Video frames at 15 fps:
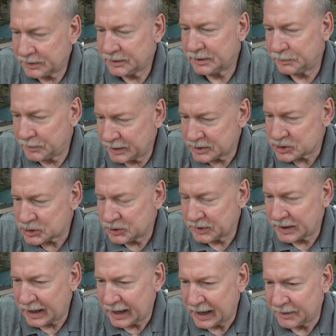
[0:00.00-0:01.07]
the, minister
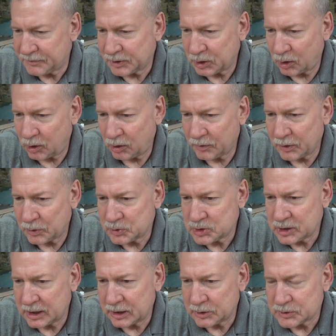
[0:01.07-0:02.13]
they had for all
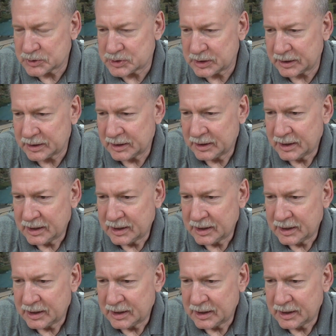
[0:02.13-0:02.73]
those years that